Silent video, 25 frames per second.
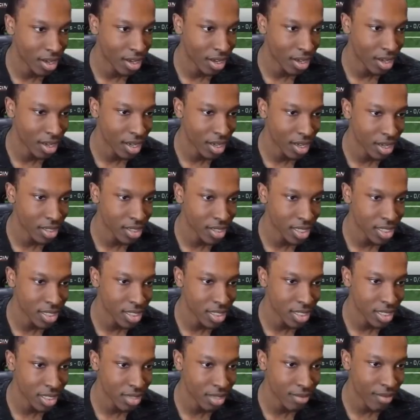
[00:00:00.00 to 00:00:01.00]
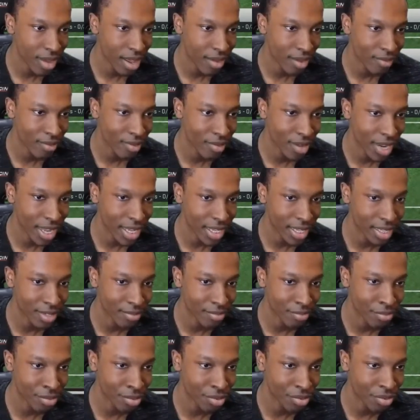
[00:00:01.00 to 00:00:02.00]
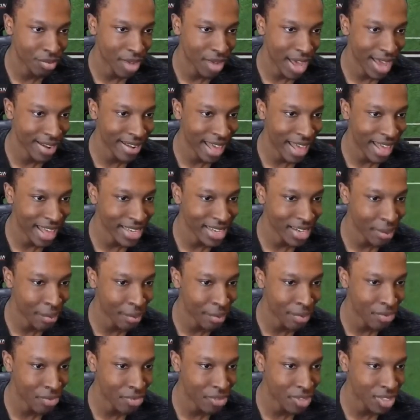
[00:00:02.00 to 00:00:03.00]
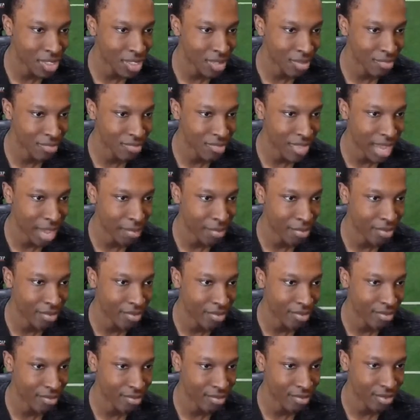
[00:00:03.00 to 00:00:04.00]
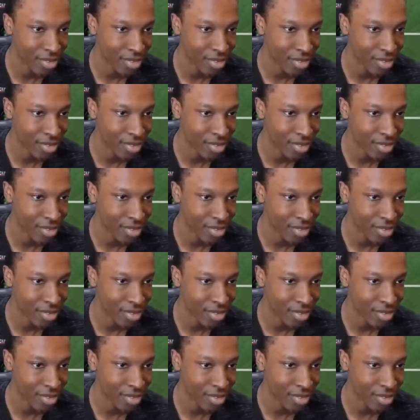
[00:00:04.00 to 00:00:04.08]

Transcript: Uh, let's see what I can pull. I, I need to pull some type of